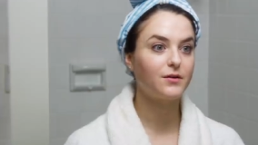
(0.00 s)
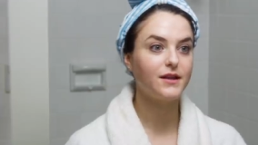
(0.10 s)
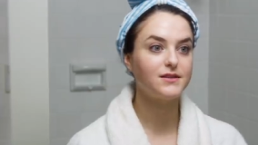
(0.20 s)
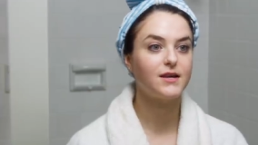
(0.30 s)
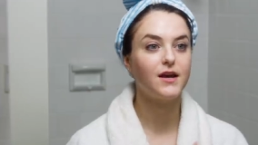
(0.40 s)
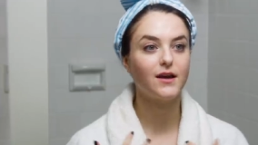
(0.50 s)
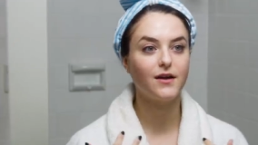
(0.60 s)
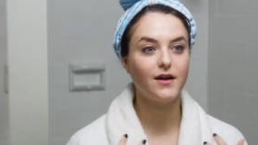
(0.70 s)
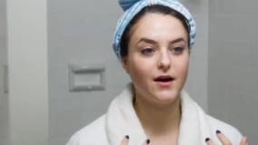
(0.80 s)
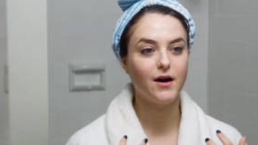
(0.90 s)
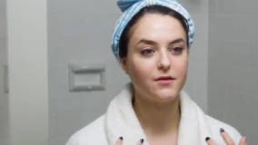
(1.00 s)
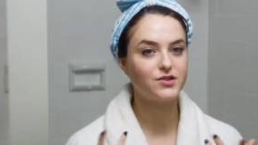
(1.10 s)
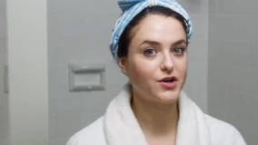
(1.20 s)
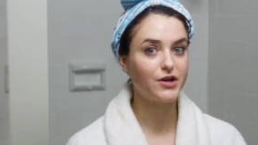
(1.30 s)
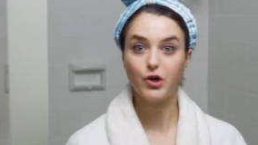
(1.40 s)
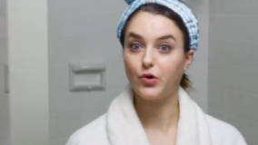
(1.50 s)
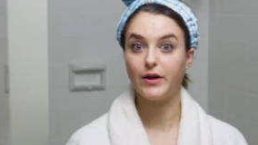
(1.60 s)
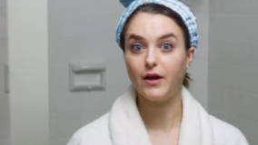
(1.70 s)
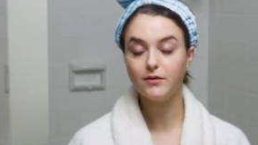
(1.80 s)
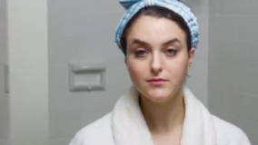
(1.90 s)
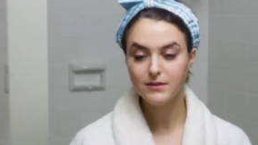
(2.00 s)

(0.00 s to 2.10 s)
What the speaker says: cleansing started in Korea.